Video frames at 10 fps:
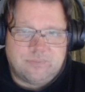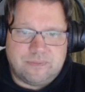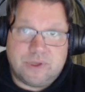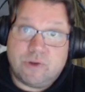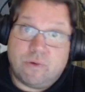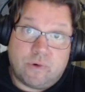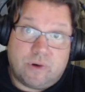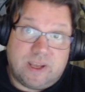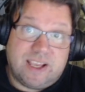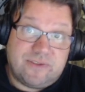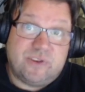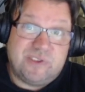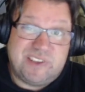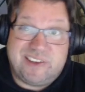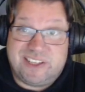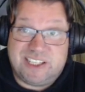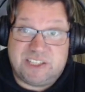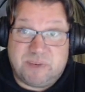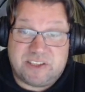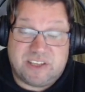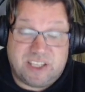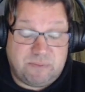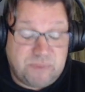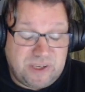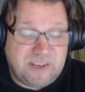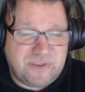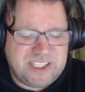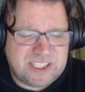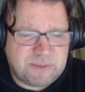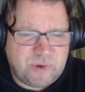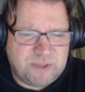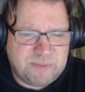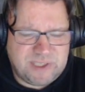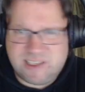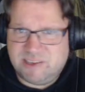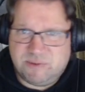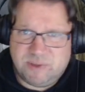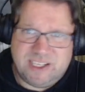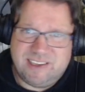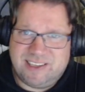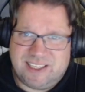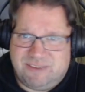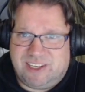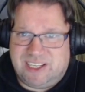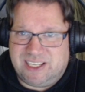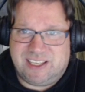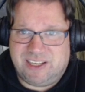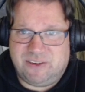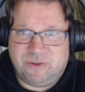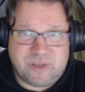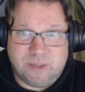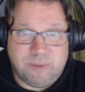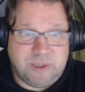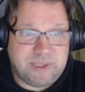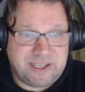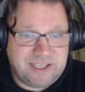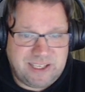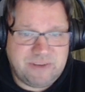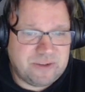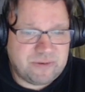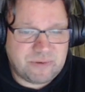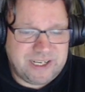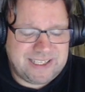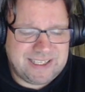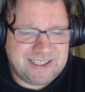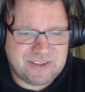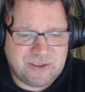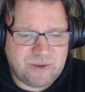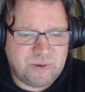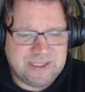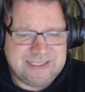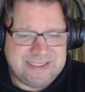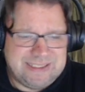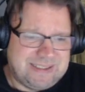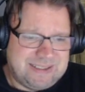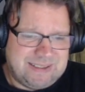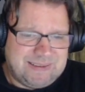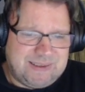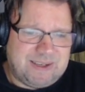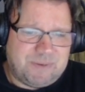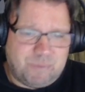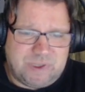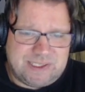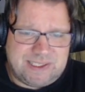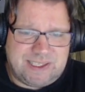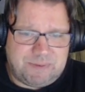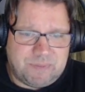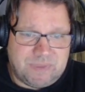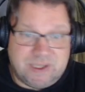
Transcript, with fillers: But overall, I have to consider this patch a bit of a disappointment. We didn't even get a new time-limited event or anything, so yeah, we'll see.